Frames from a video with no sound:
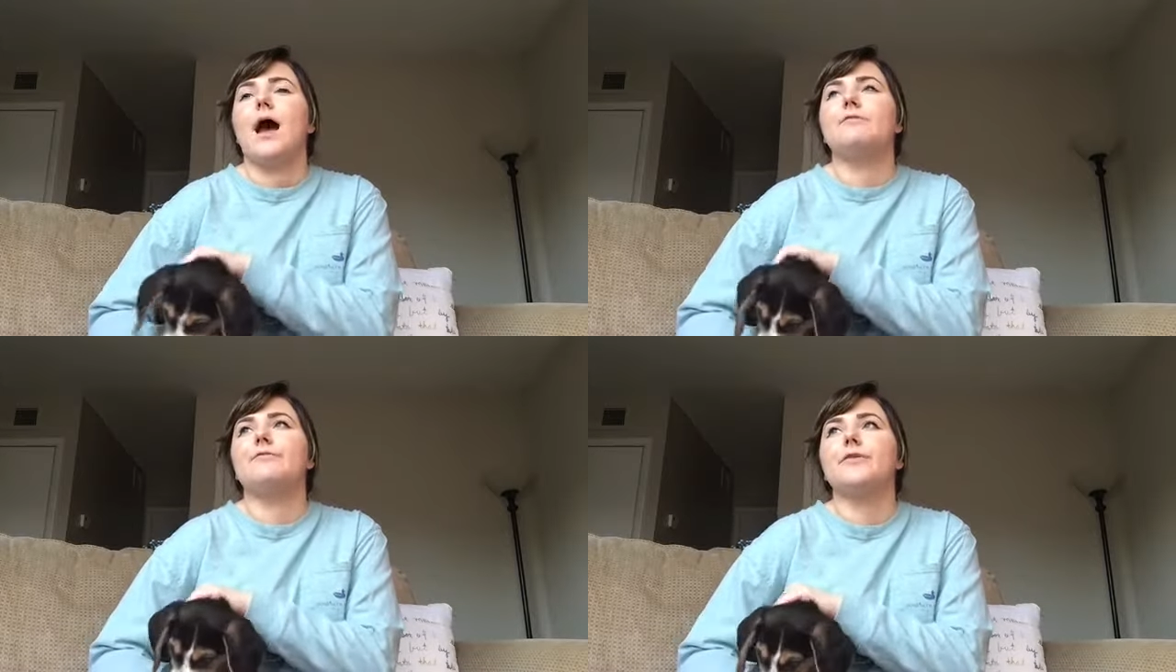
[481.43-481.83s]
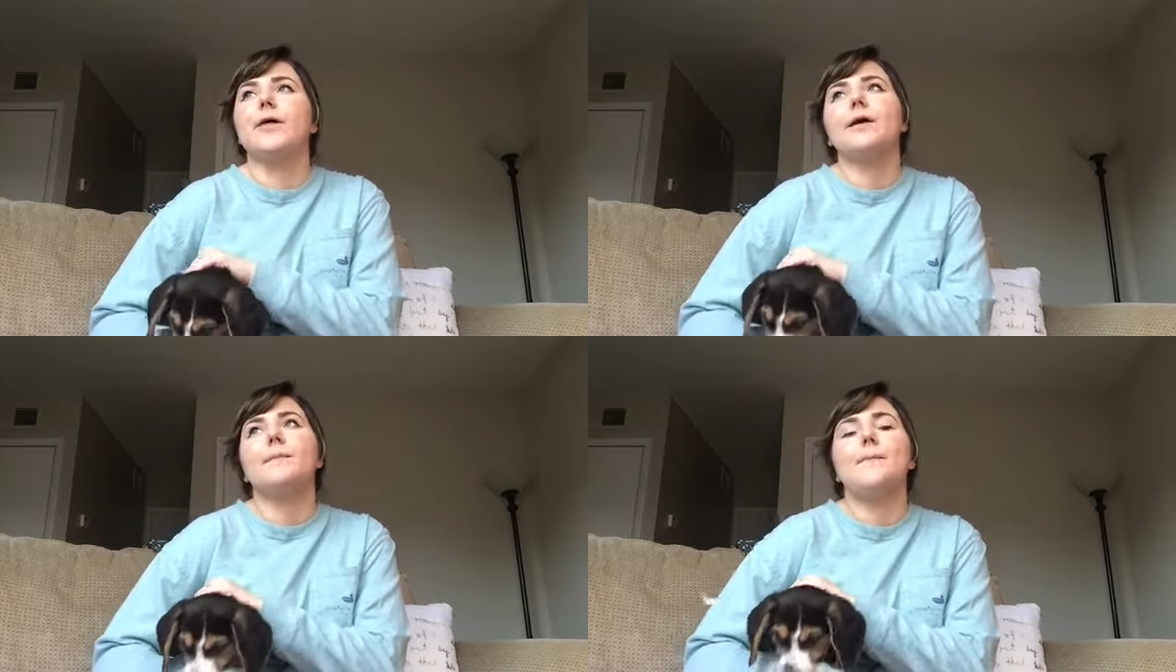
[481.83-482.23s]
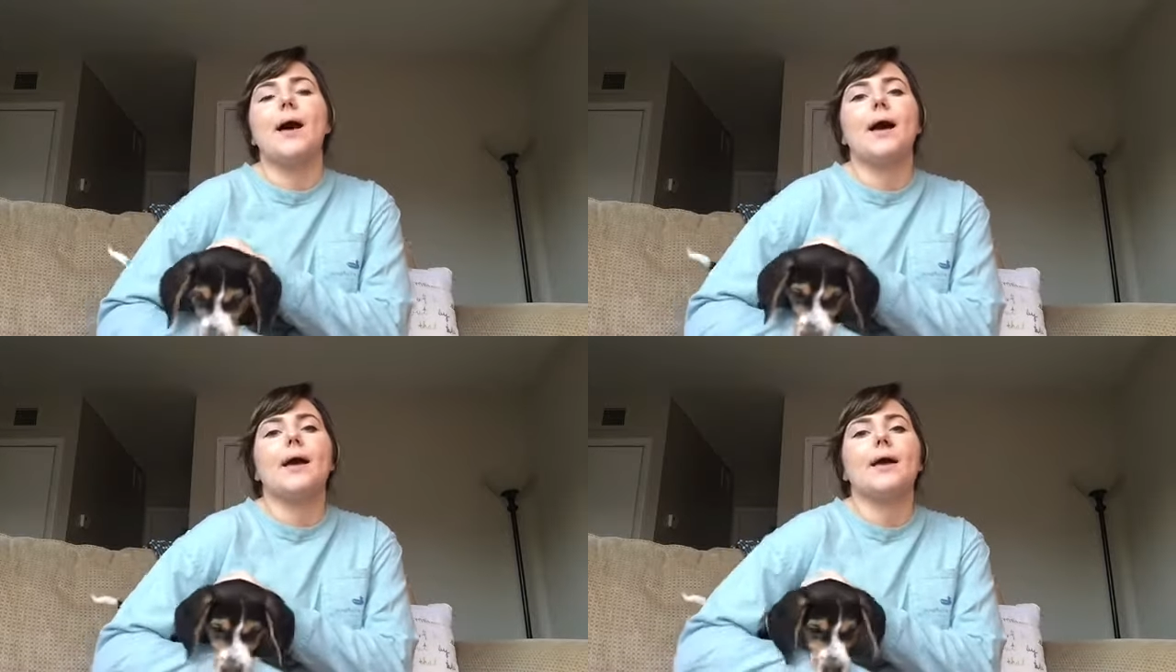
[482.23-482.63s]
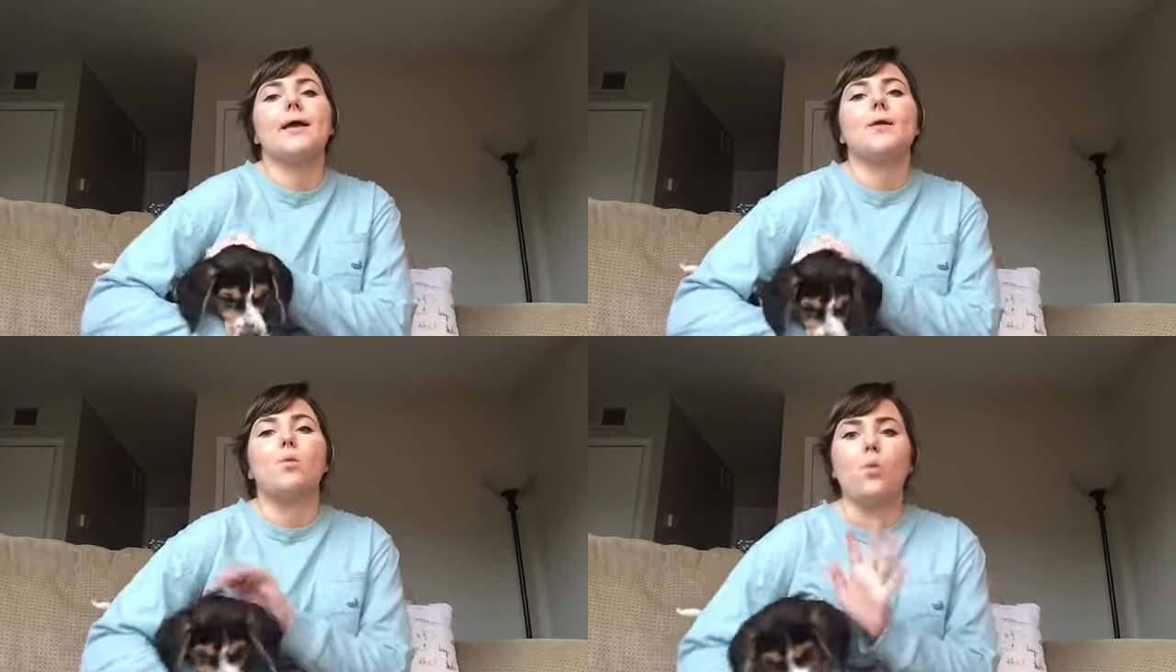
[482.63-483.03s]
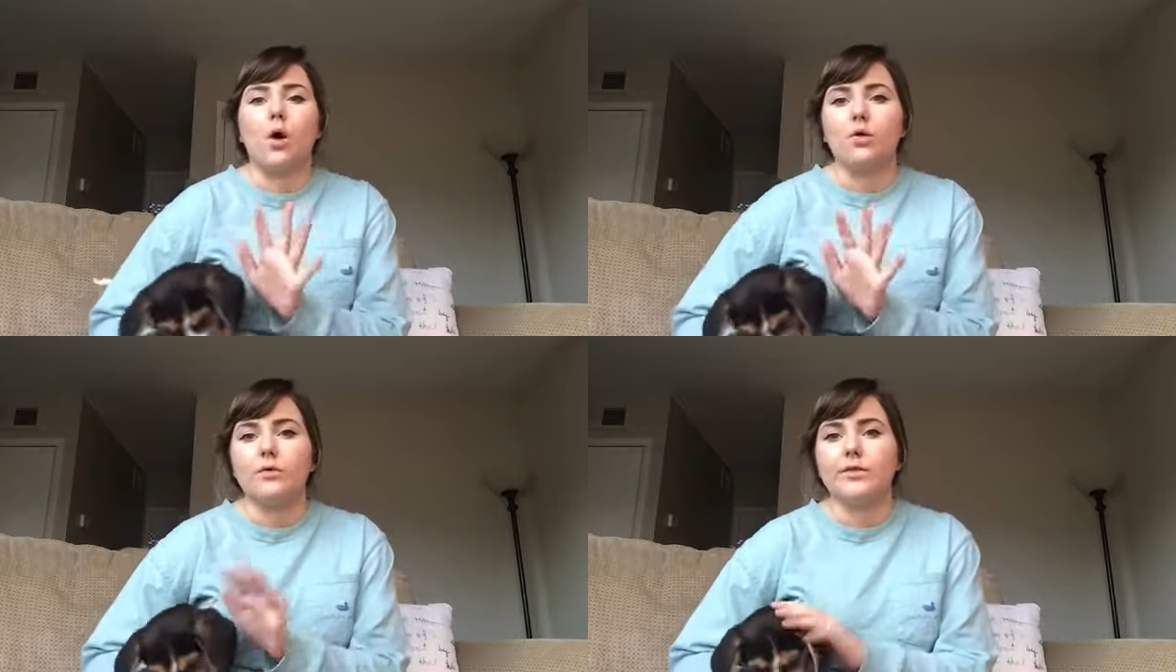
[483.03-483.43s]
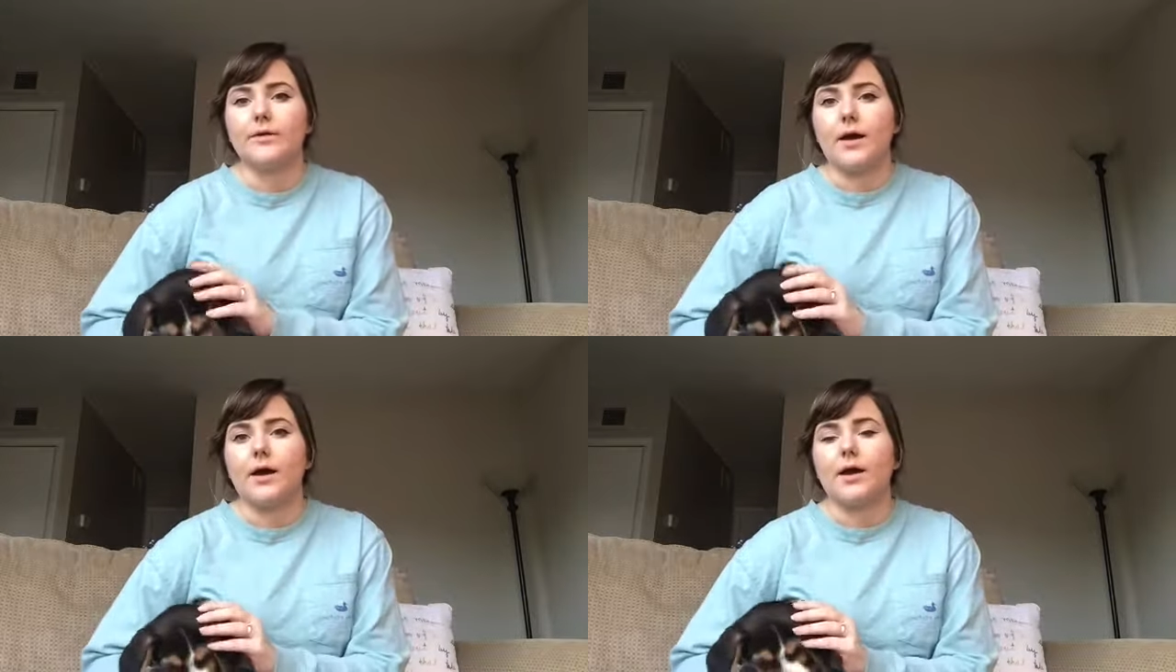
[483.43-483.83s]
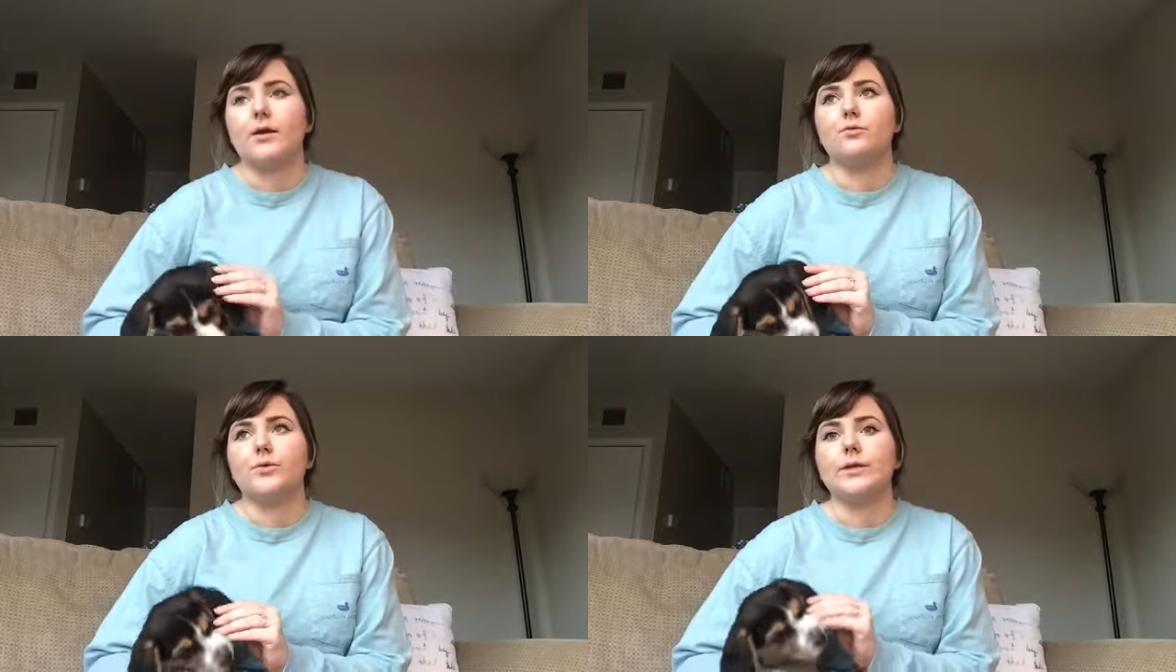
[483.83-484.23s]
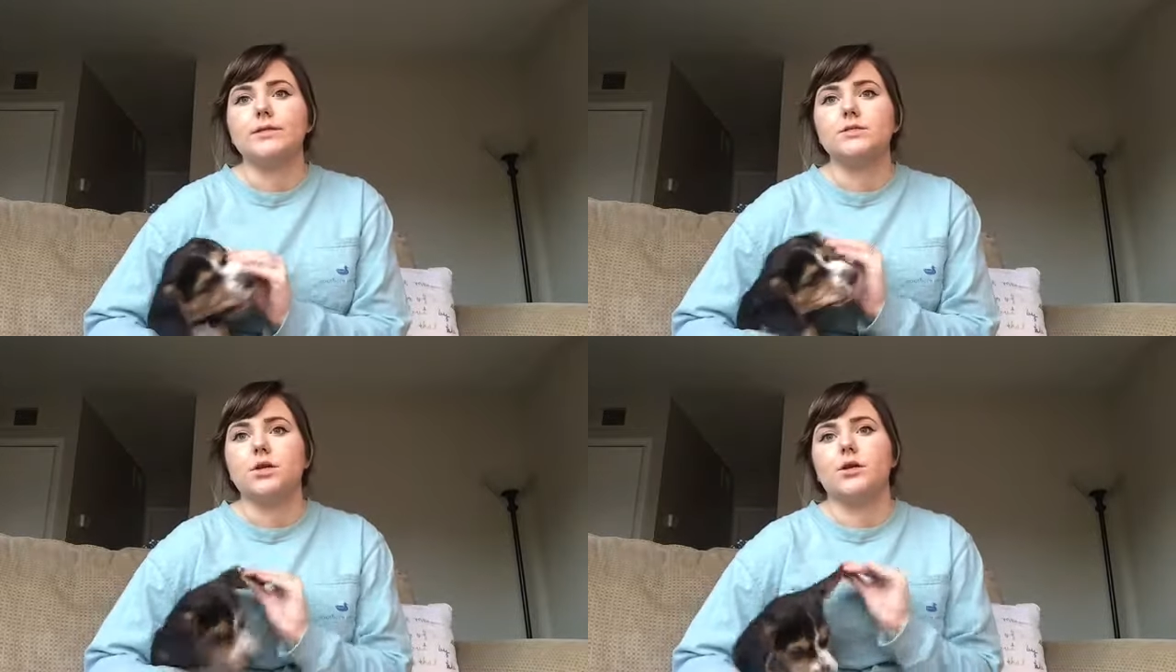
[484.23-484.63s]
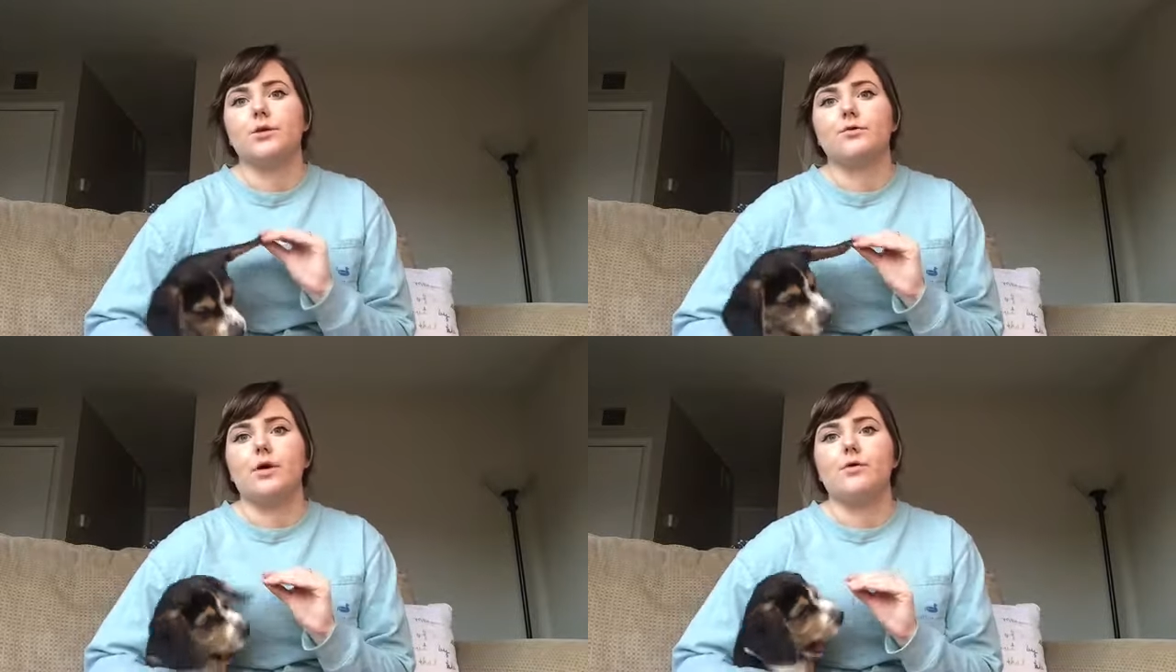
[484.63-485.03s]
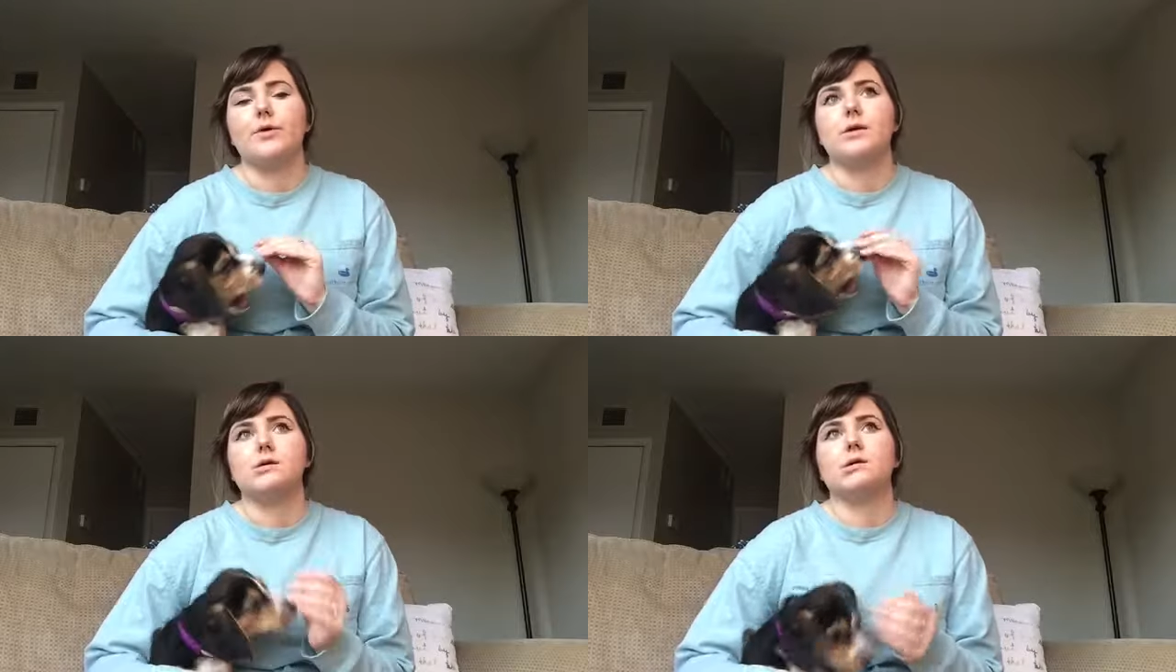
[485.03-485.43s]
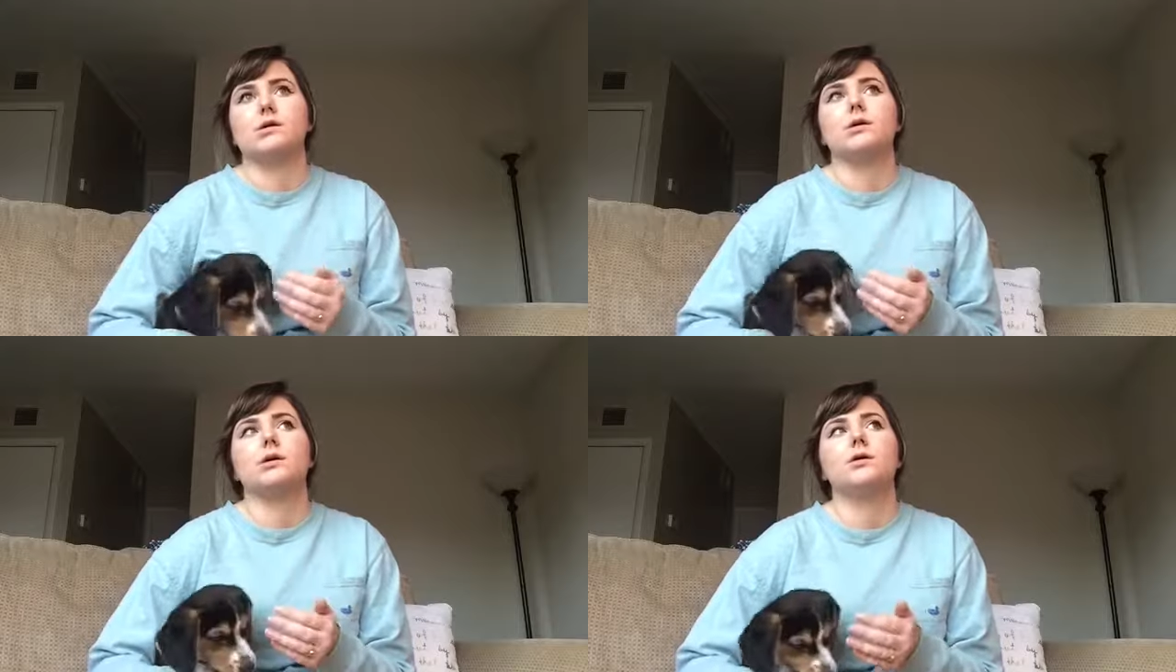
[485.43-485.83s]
I feel like my walk with God really started growing,